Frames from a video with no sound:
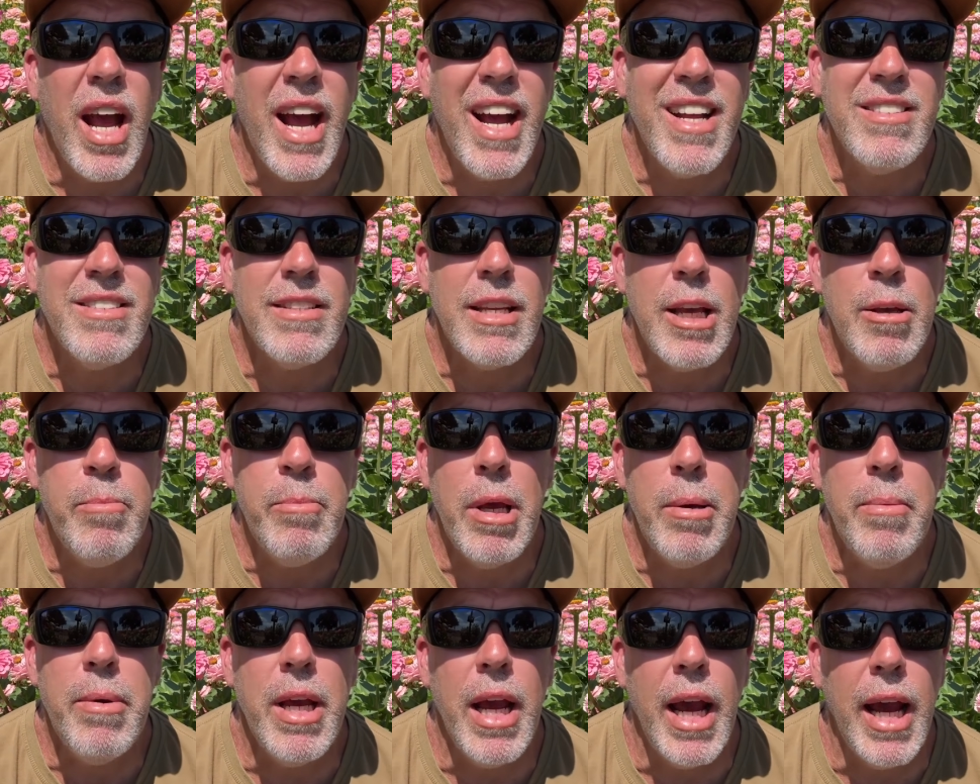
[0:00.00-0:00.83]
I'd say
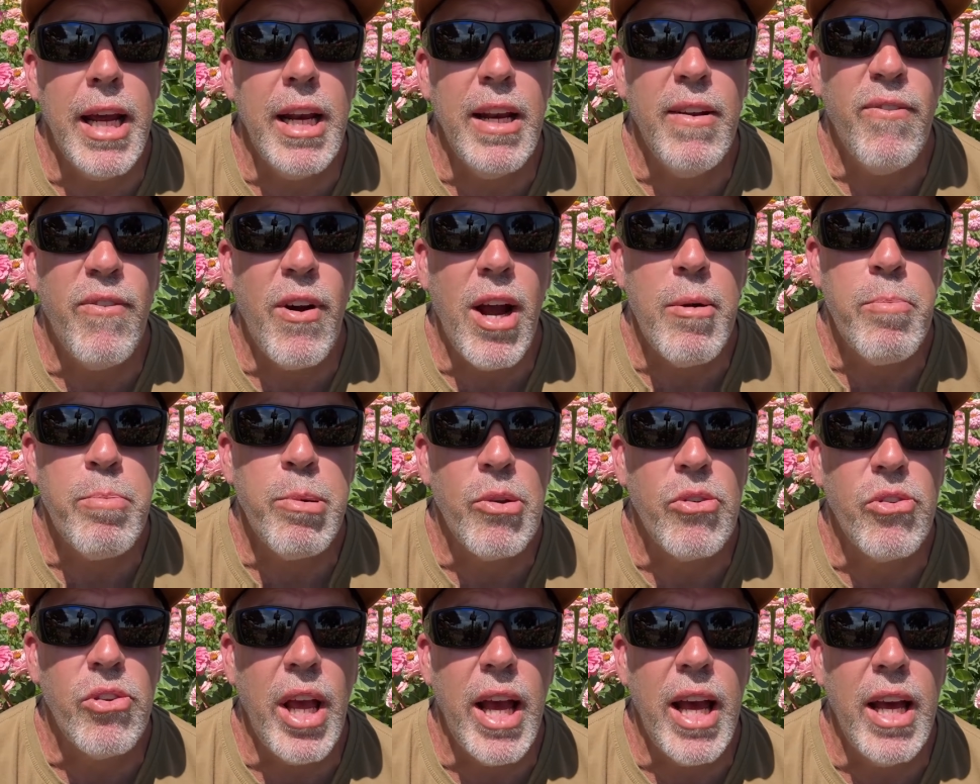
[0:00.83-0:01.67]
maybe
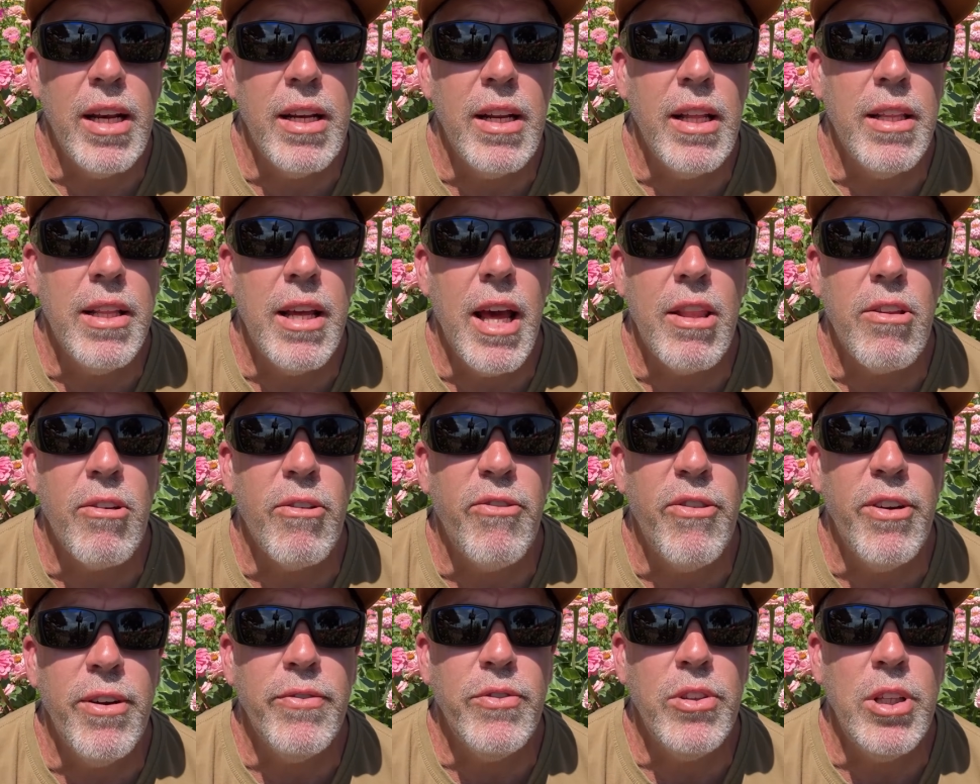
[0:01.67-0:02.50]
85%, and the other
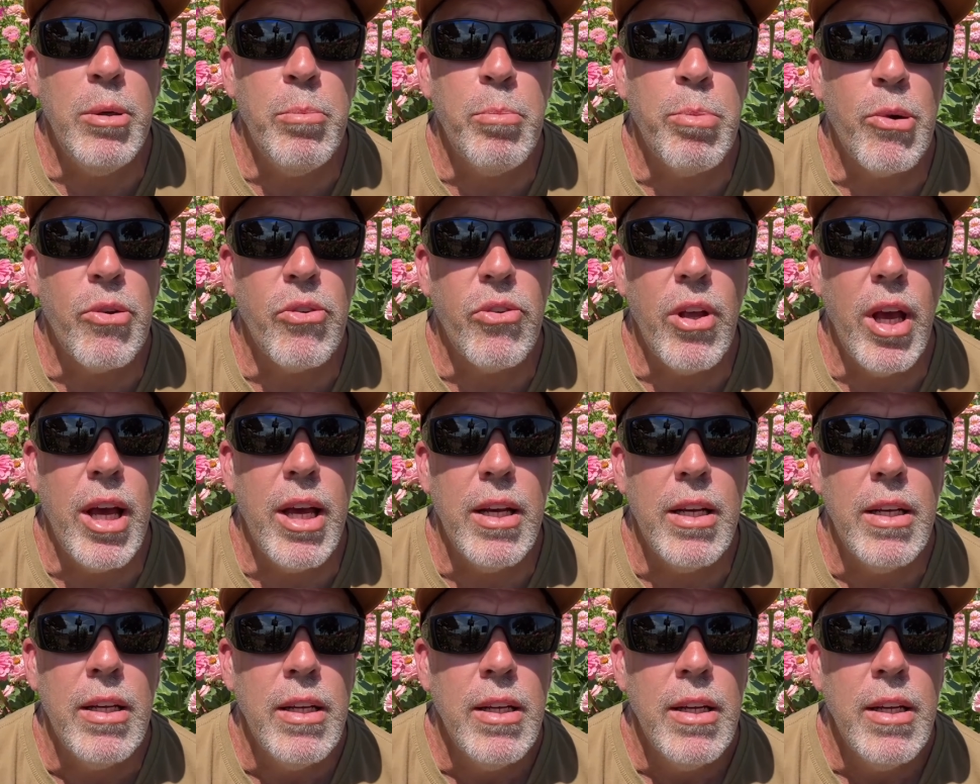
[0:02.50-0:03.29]
15%